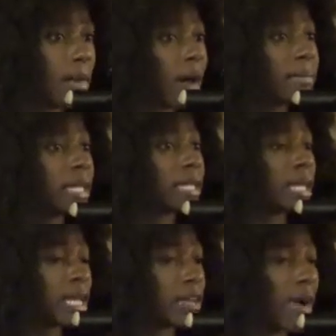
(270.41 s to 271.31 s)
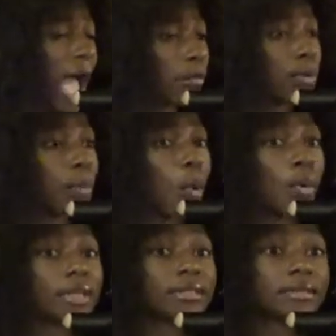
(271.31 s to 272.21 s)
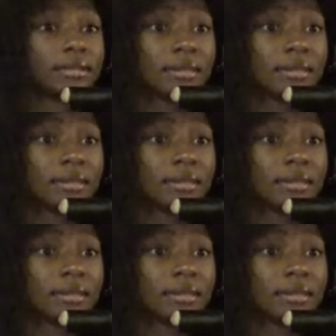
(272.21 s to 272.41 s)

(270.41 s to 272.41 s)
Mommy, if I were born,